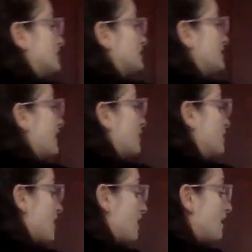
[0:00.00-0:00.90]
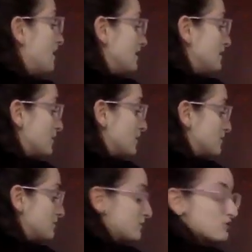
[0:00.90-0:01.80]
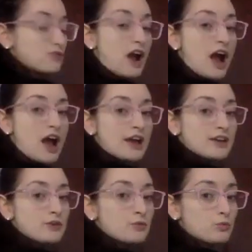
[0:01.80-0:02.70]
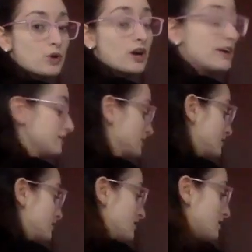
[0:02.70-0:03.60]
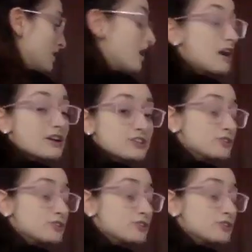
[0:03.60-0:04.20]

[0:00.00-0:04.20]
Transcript: Now, I want you to try one on your